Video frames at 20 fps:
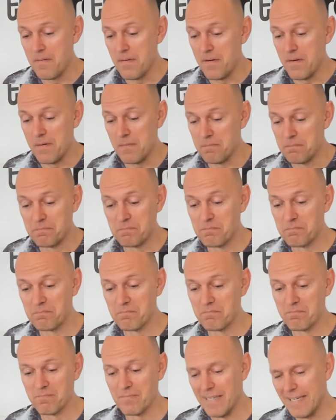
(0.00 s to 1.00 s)
or
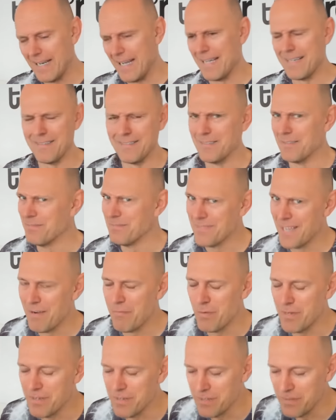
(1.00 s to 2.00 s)
I, don't know, I
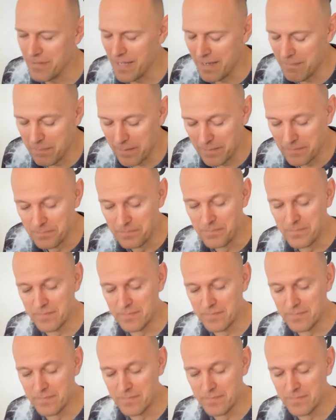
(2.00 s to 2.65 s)
wouldn't do that, but